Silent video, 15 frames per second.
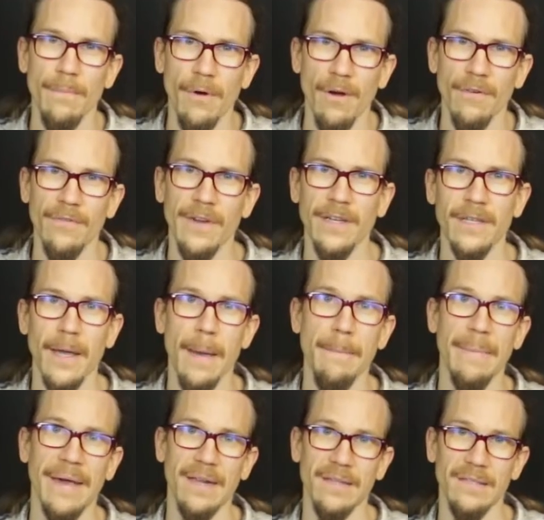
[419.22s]
perfect
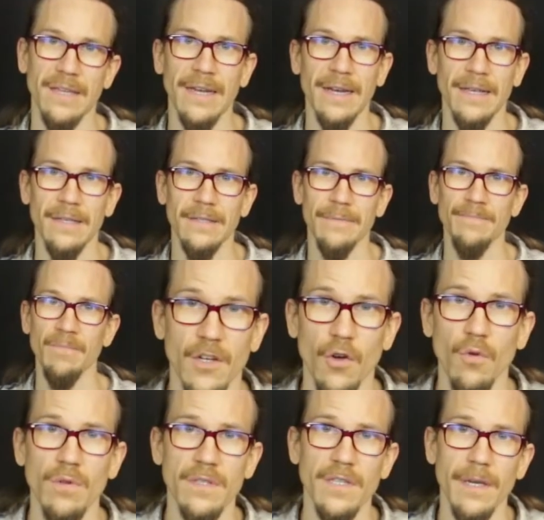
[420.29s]
pedal settings. A
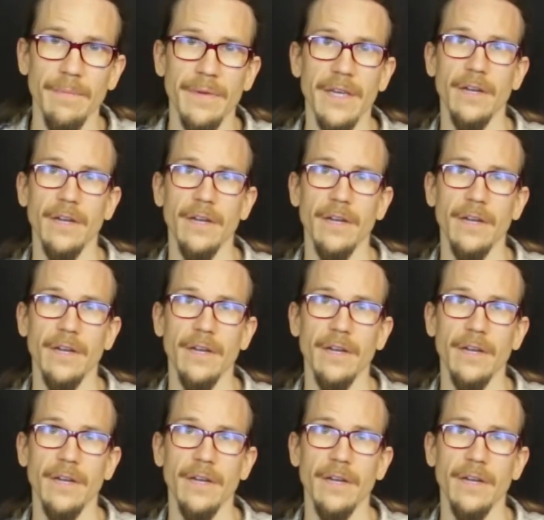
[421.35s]
cool tip